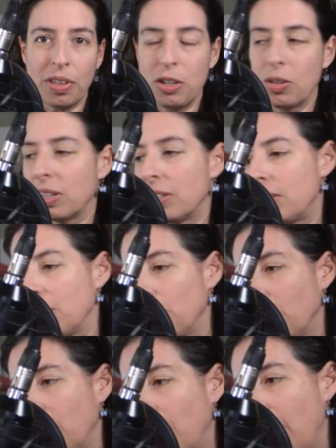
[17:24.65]
And you can
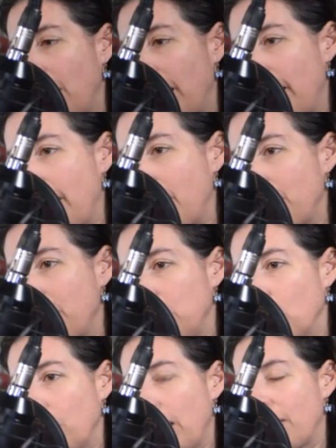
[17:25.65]
still you
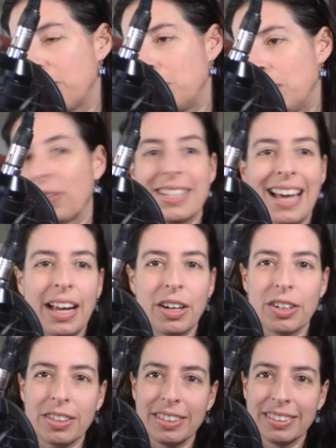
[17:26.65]
don't have to be
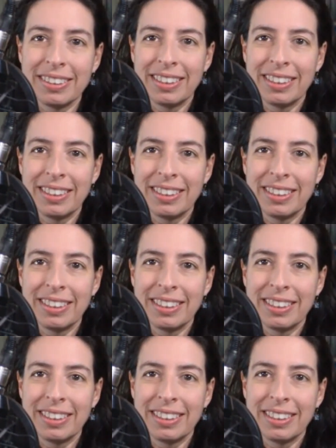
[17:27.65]
retired